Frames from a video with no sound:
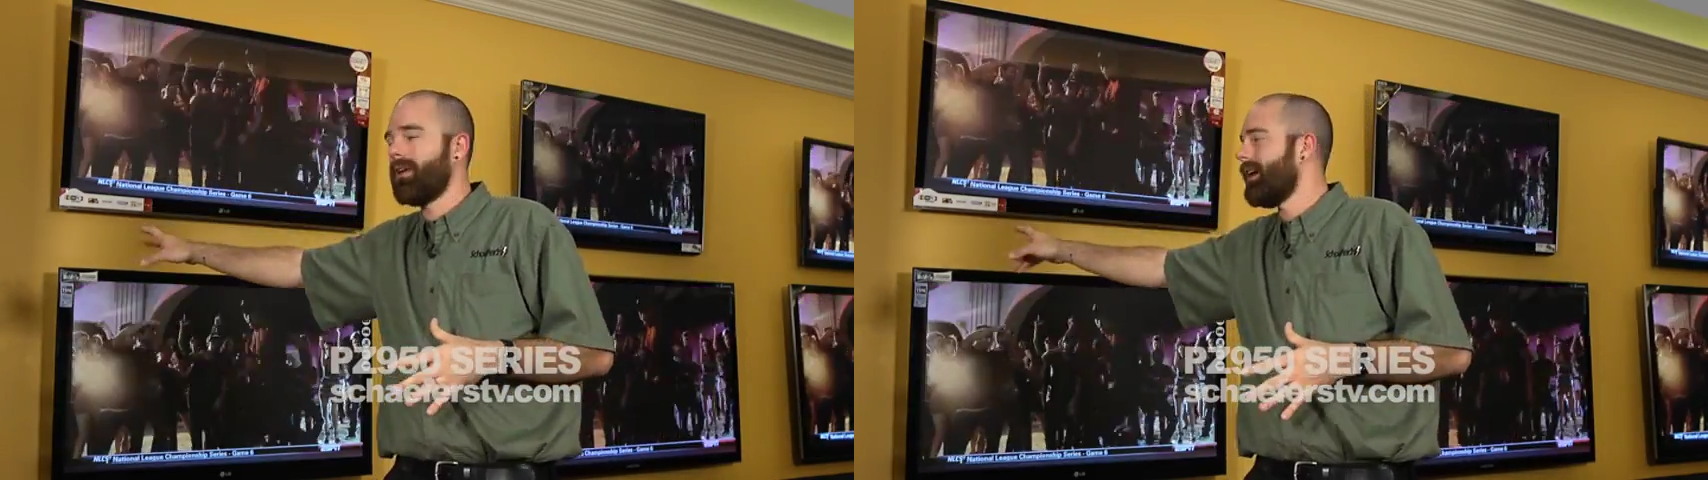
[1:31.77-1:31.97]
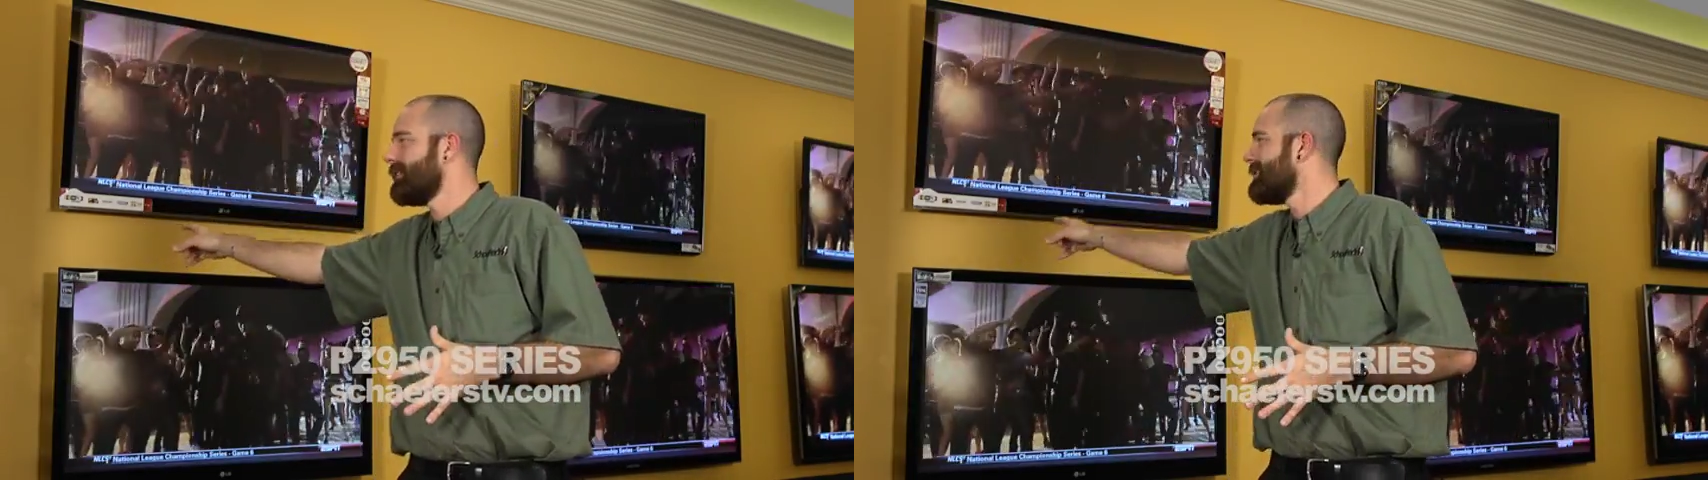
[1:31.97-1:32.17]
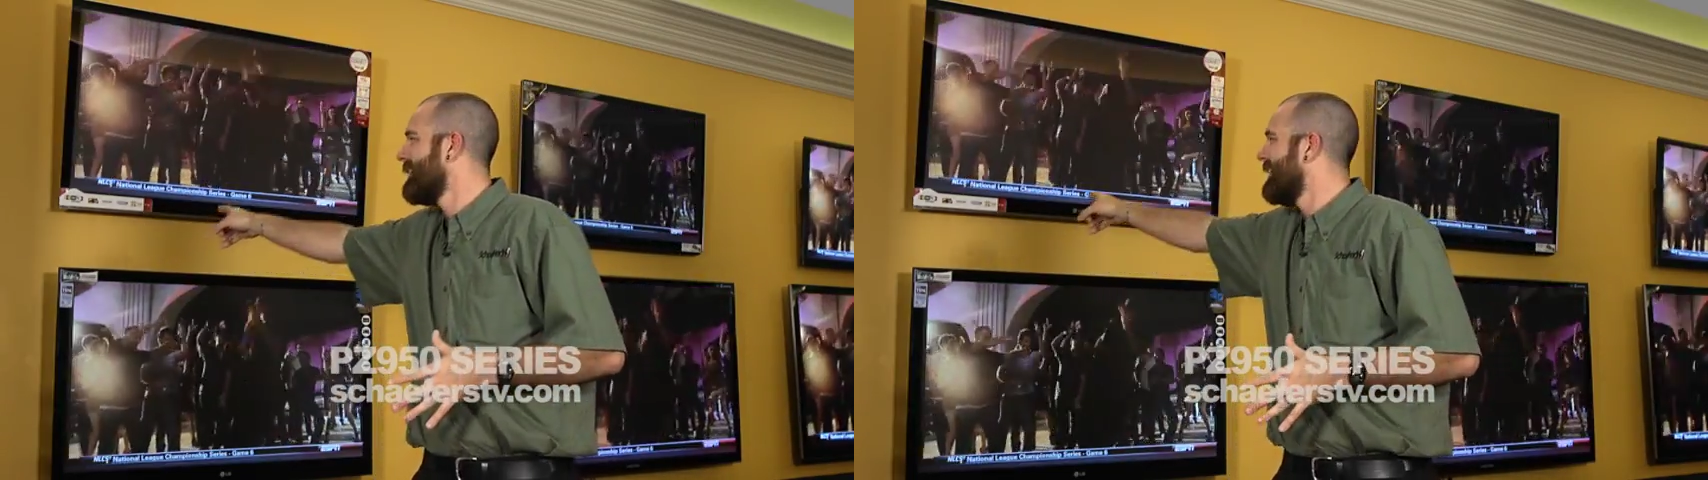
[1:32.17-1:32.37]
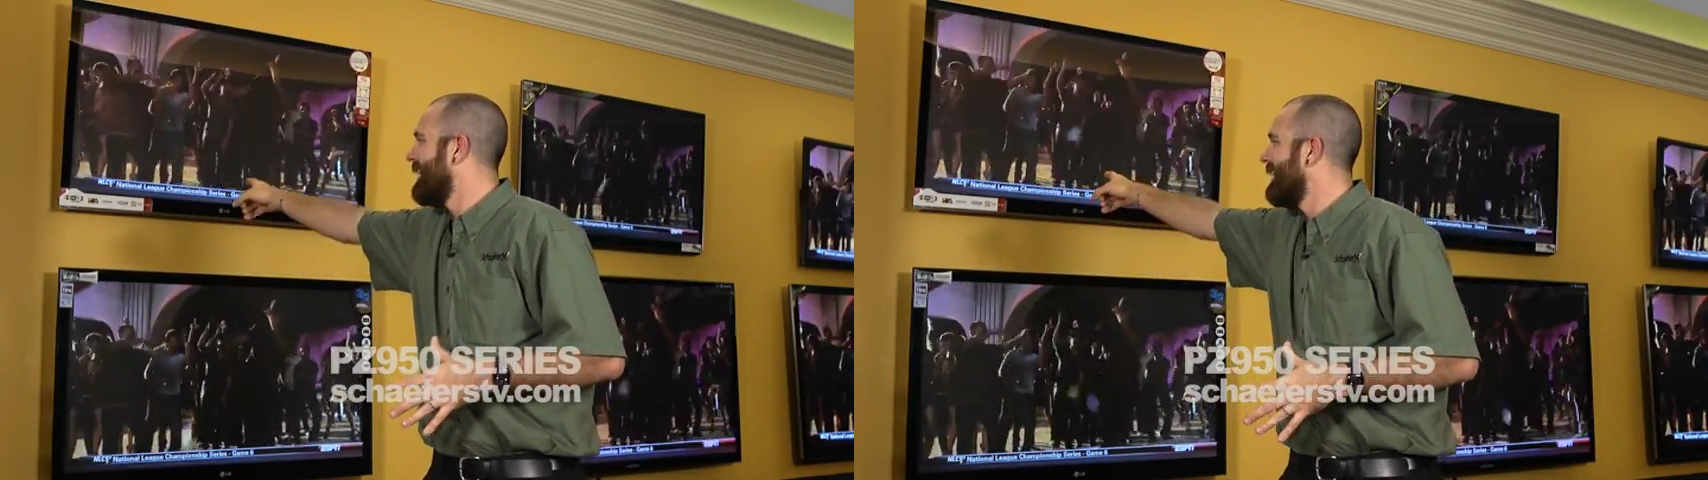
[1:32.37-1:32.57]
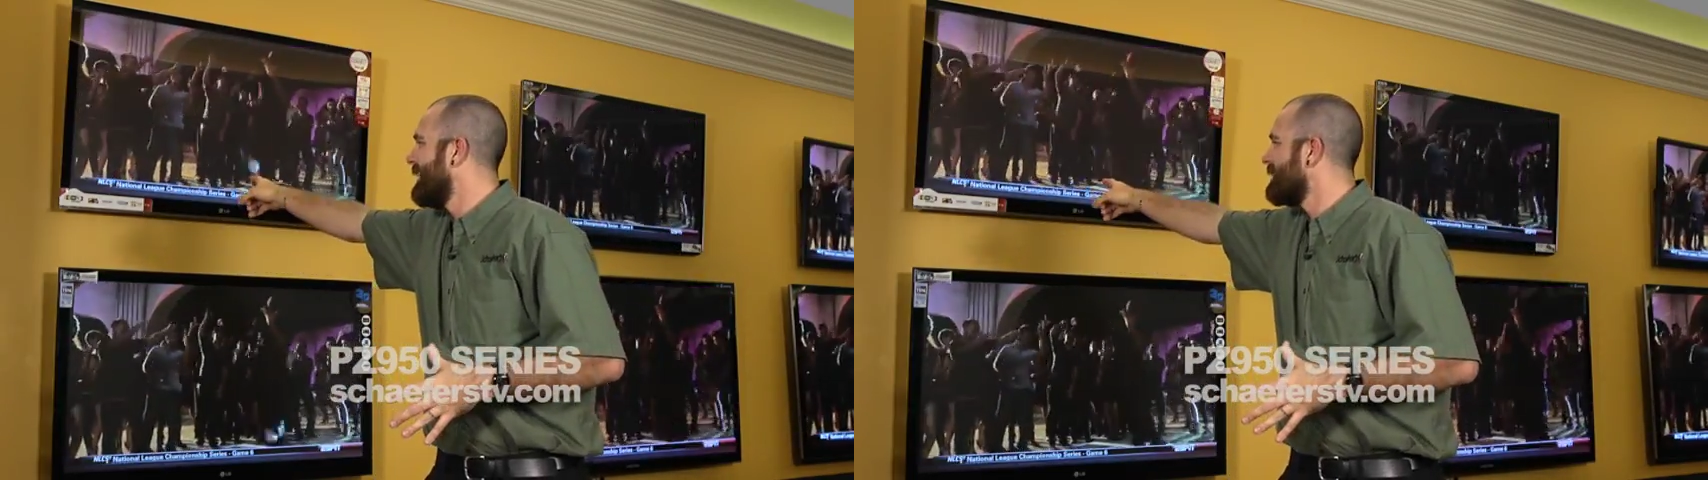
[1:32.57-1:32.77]
because
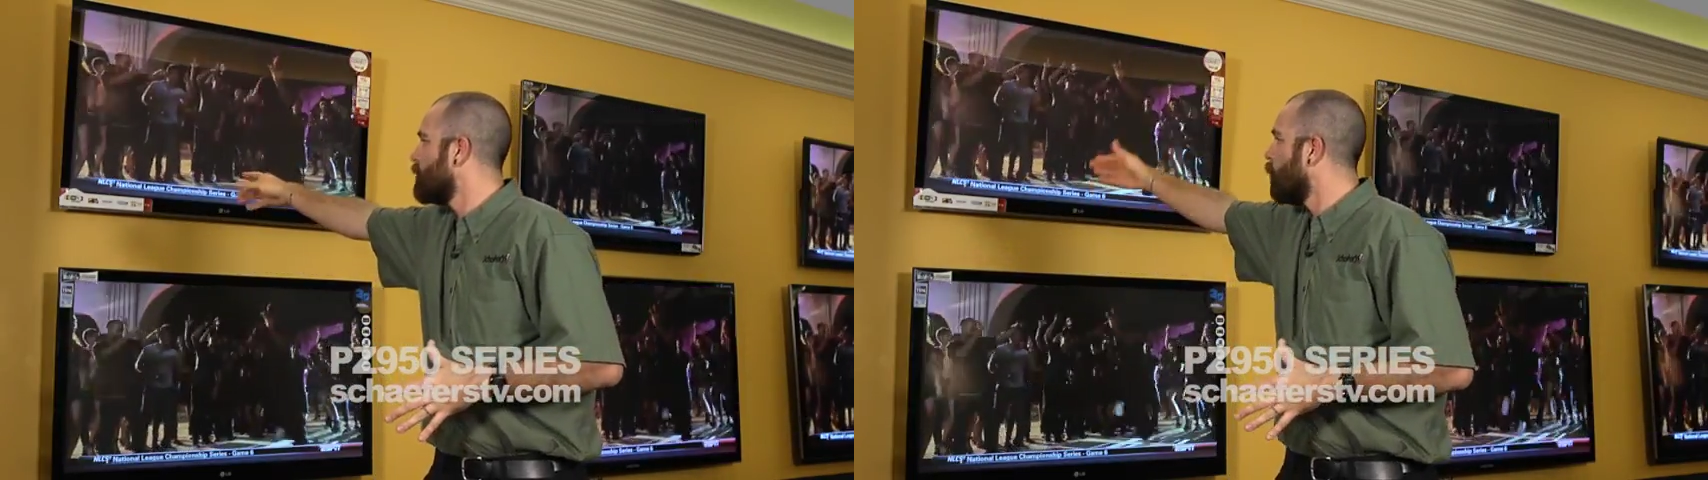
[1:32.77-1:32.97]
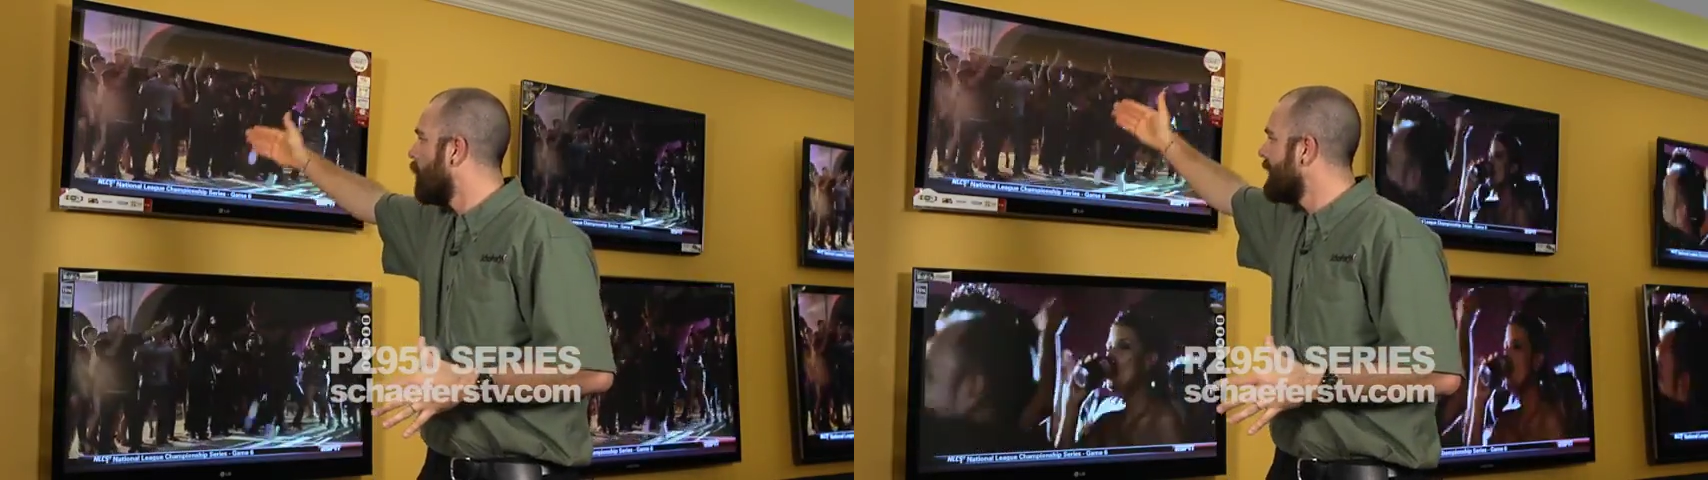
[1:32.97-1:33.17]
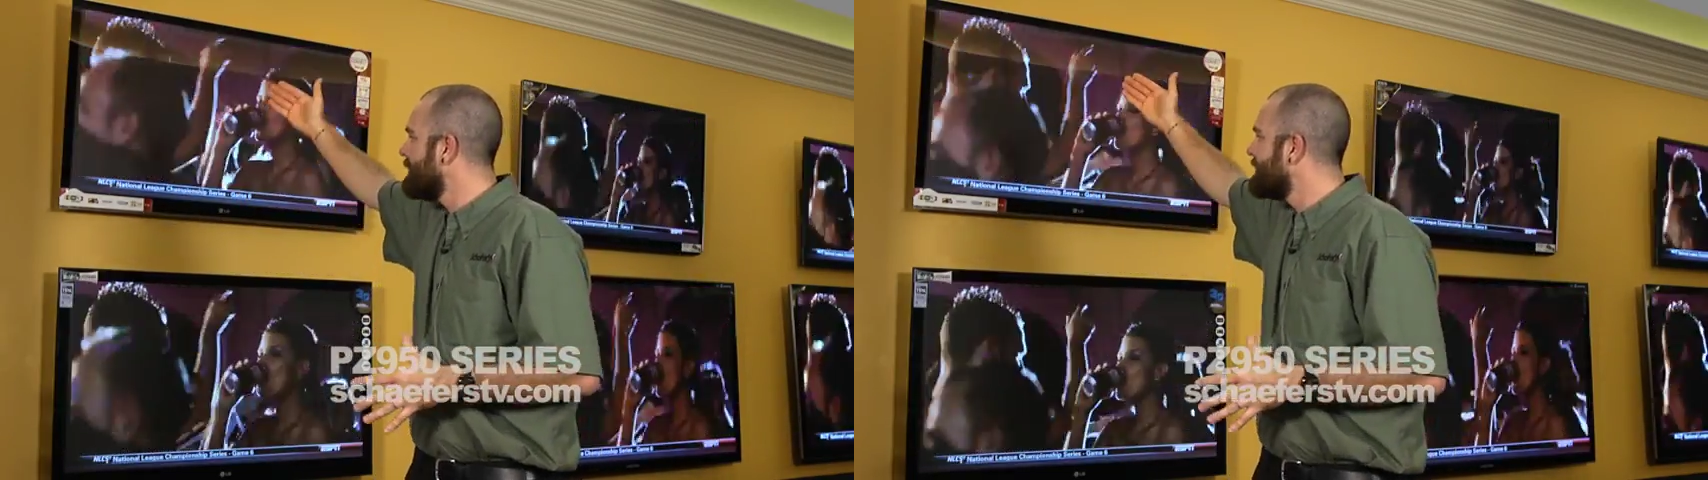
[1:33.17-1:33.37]
it is one